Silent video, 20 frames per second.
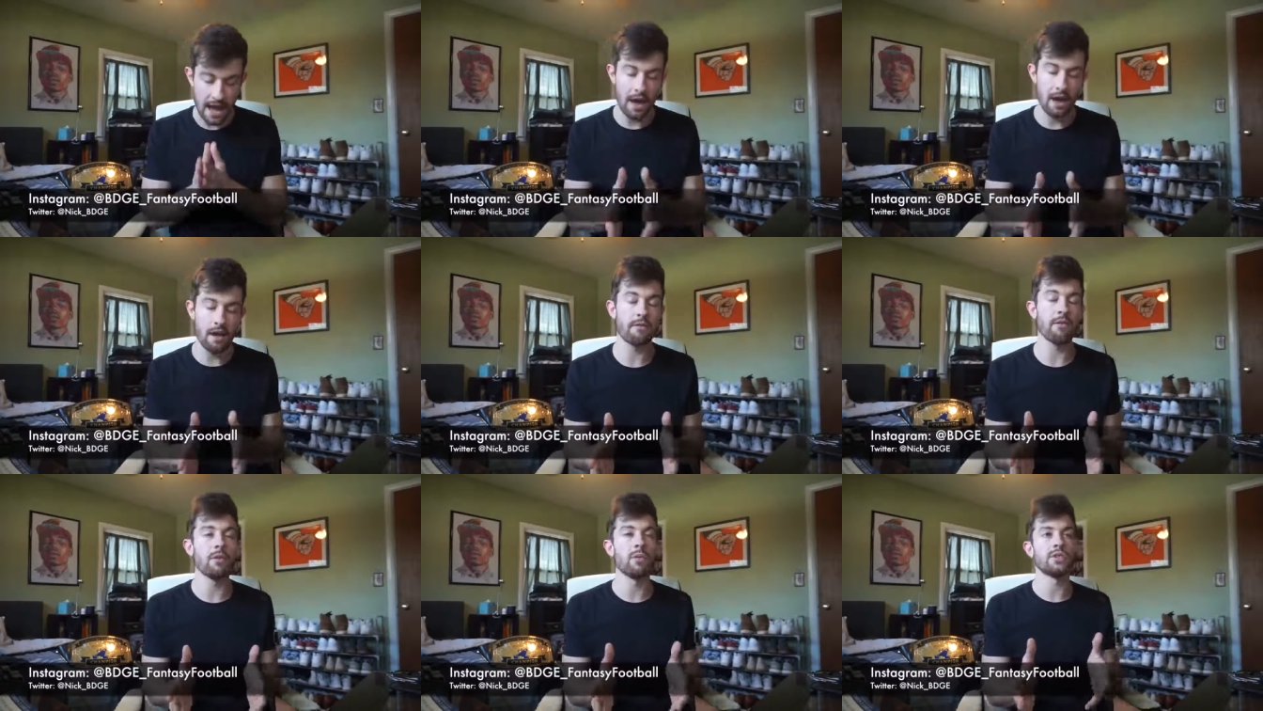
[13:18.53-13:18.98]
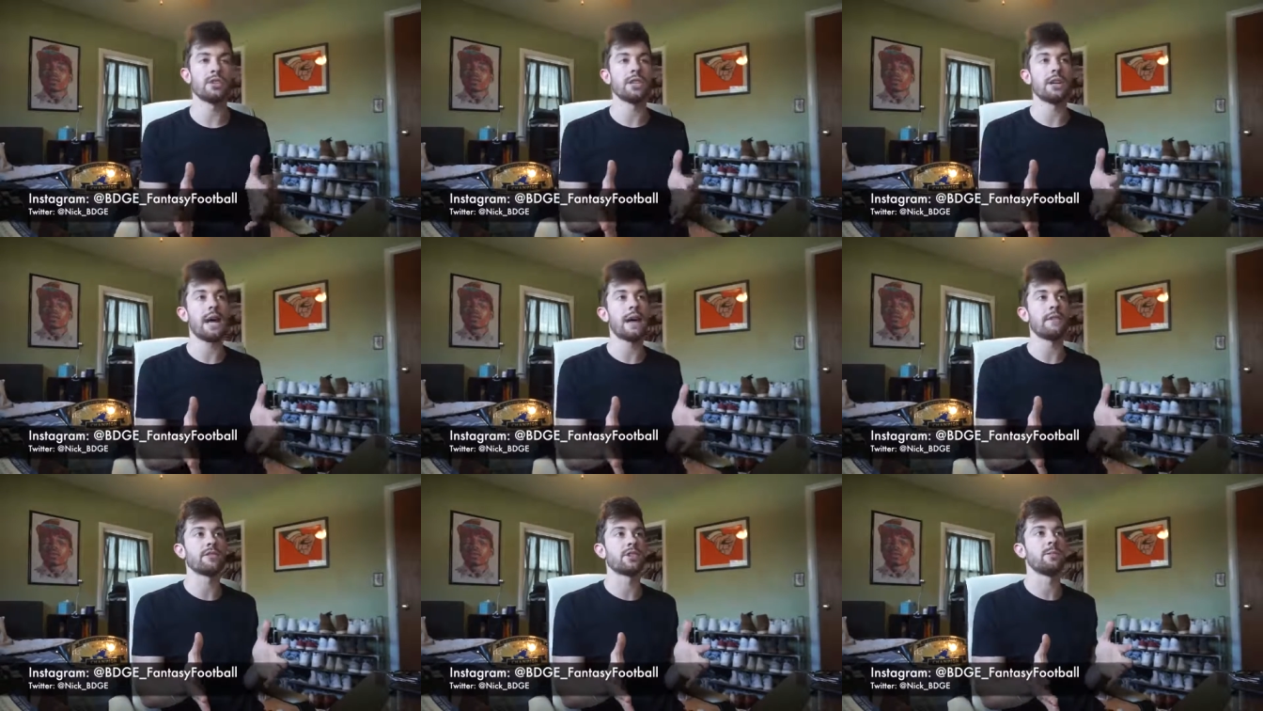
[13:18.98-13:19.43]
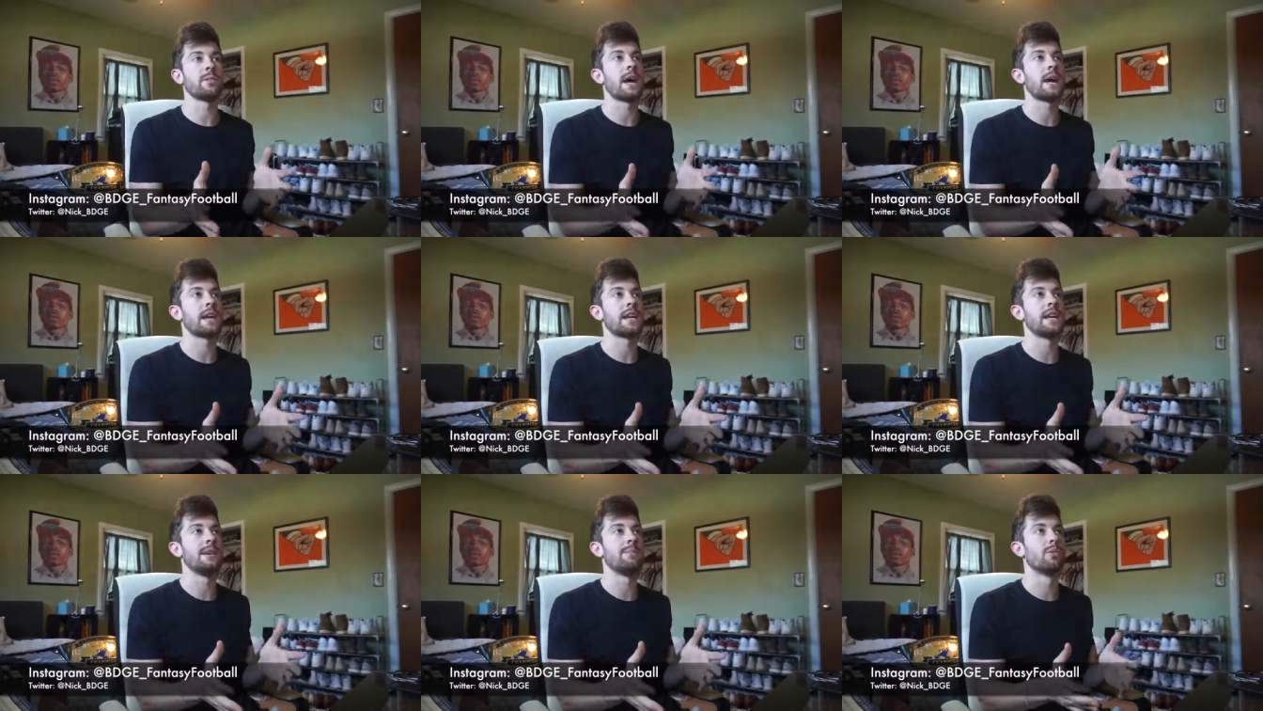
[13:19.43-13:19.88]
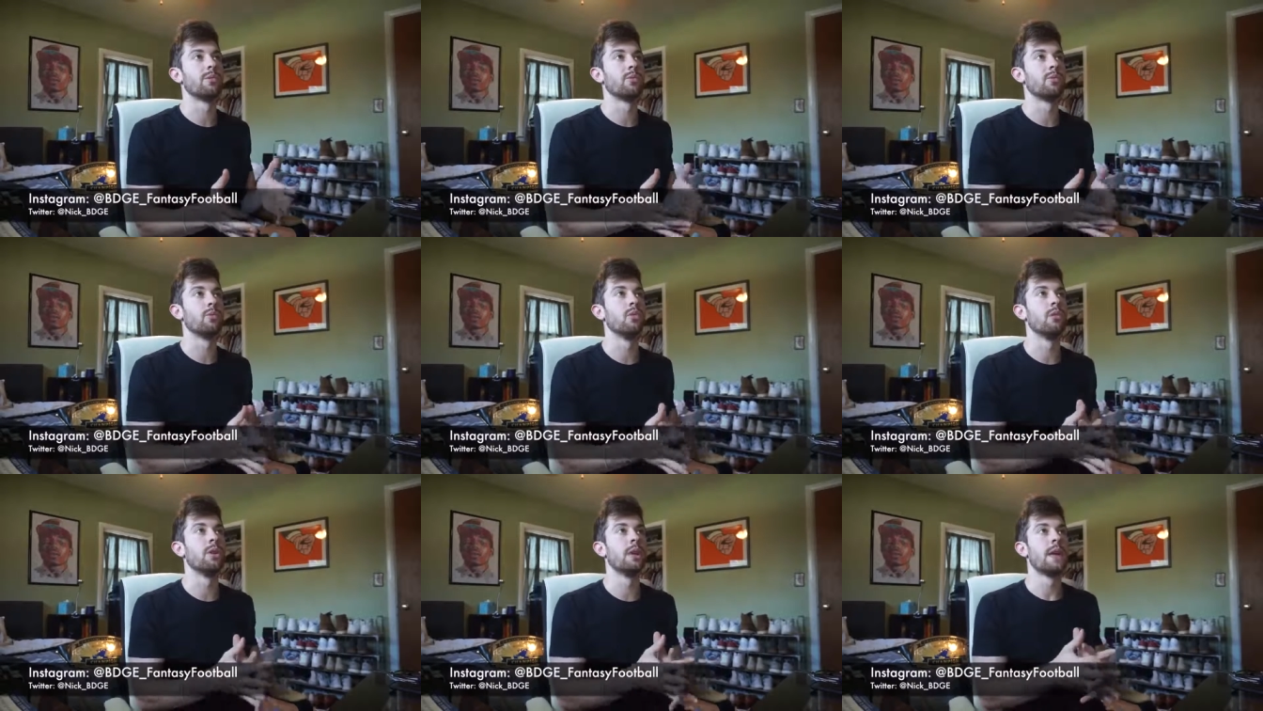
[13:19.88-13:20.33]
Everyone should have some kind of keeper
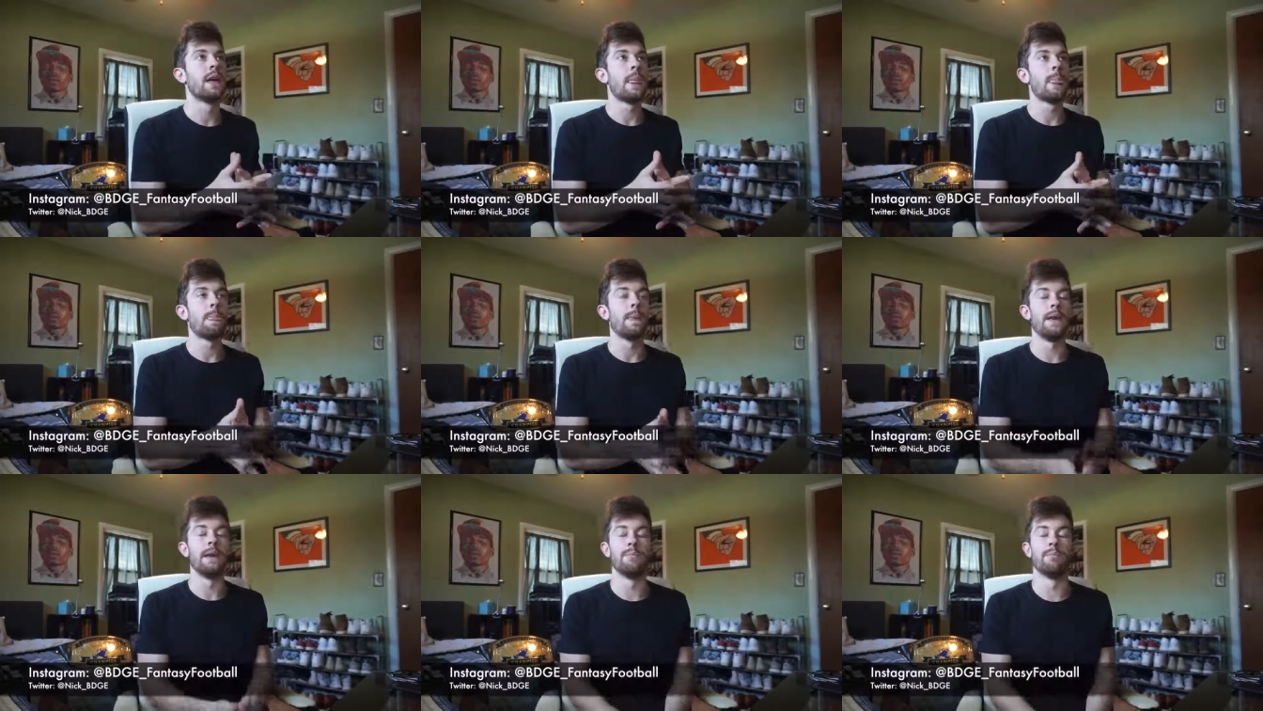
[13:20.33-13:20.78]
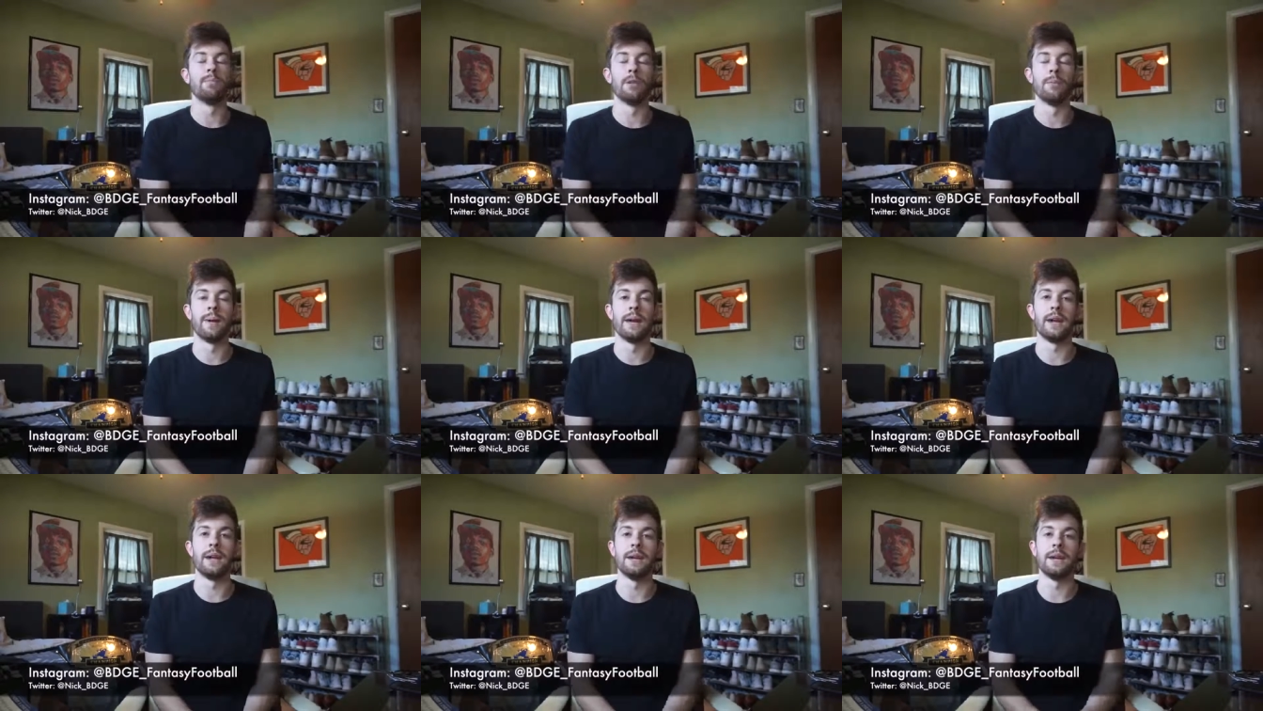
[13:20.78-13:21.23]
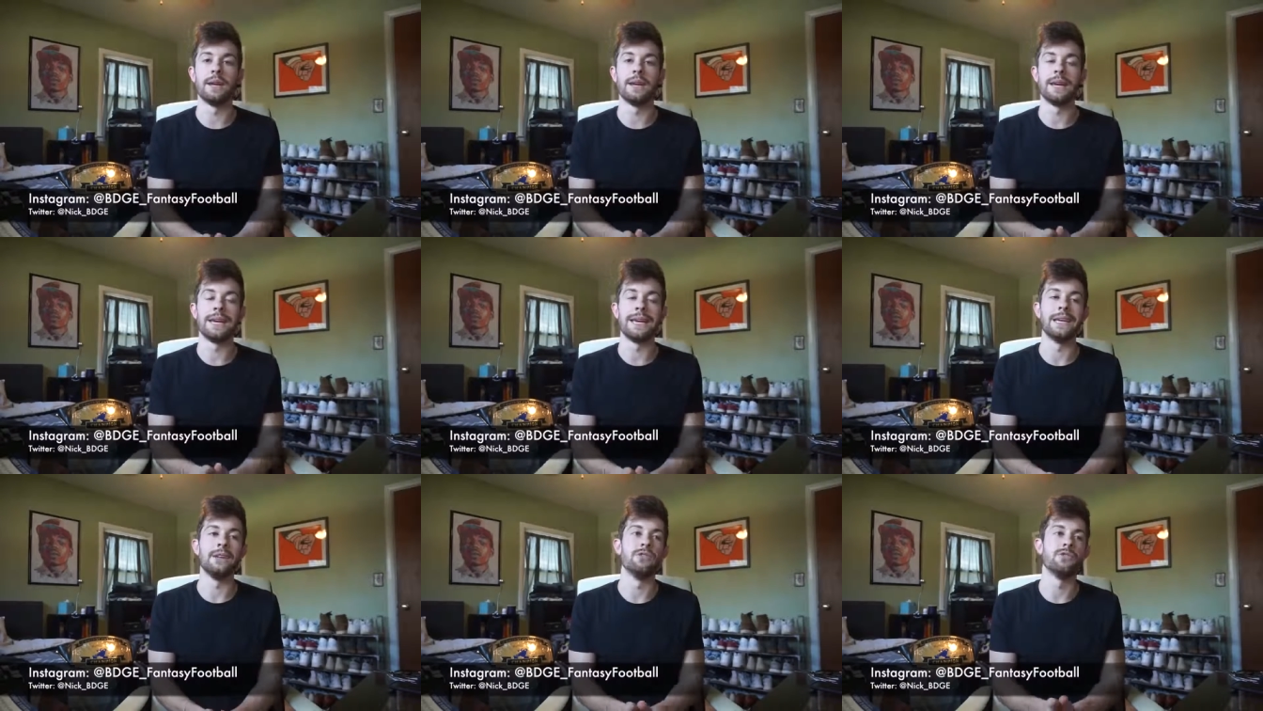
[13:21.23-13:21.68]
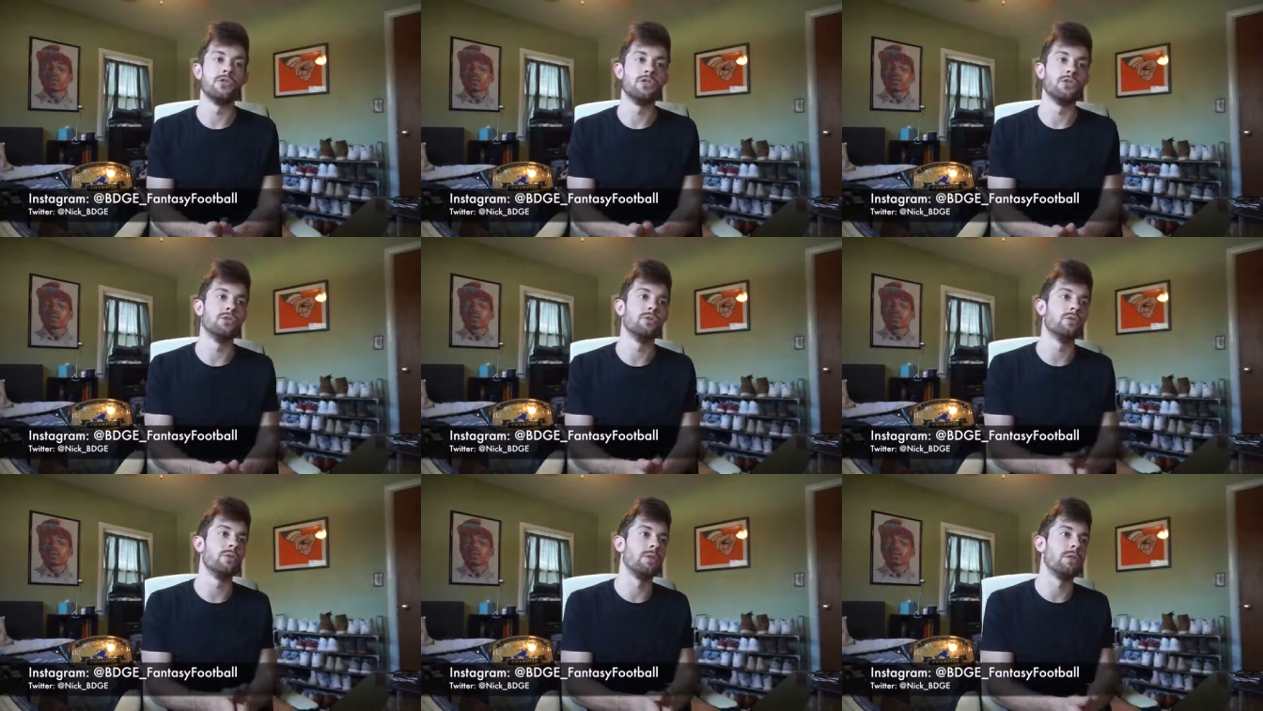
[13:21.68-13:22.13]
rule implemented
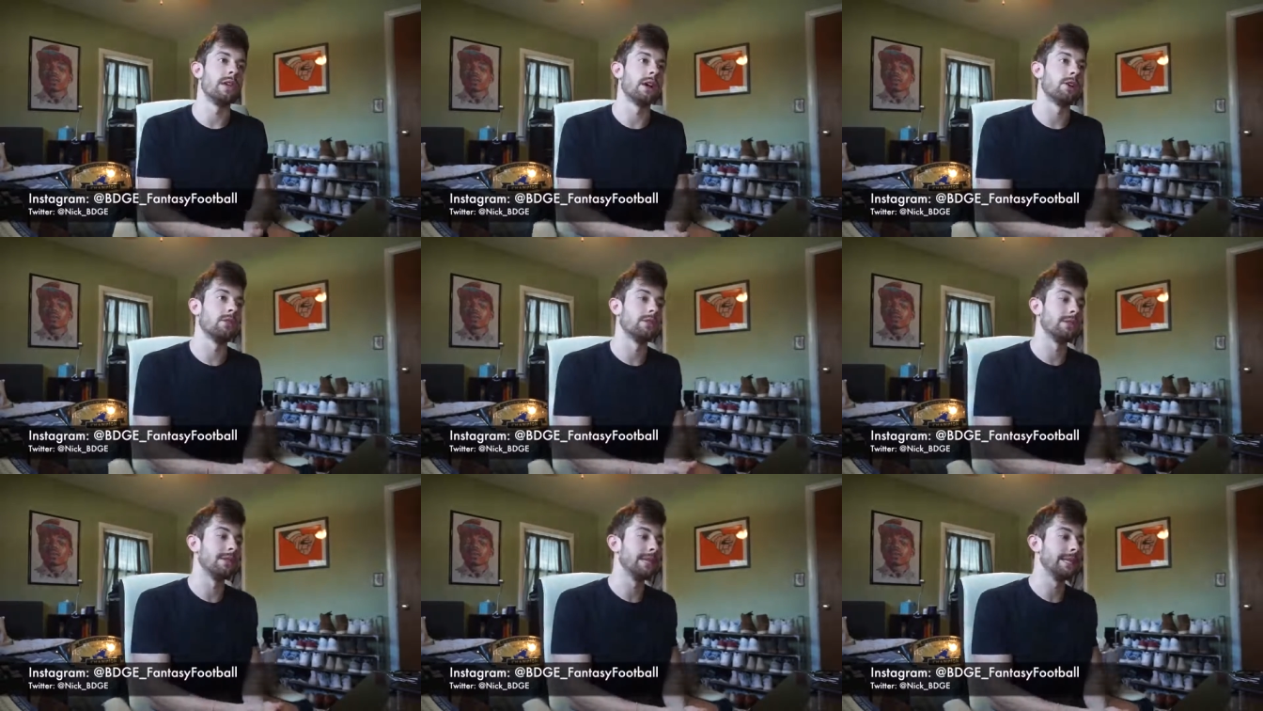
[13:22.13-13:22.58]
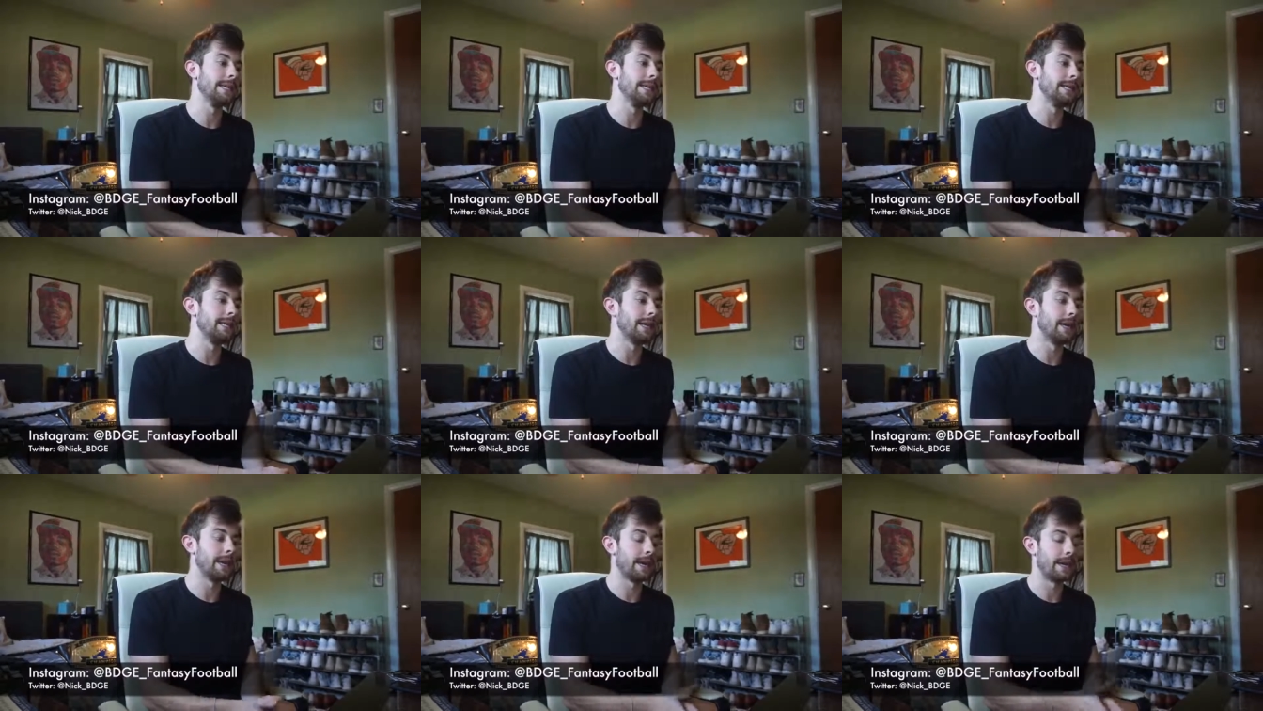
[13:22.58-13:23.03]
into their league.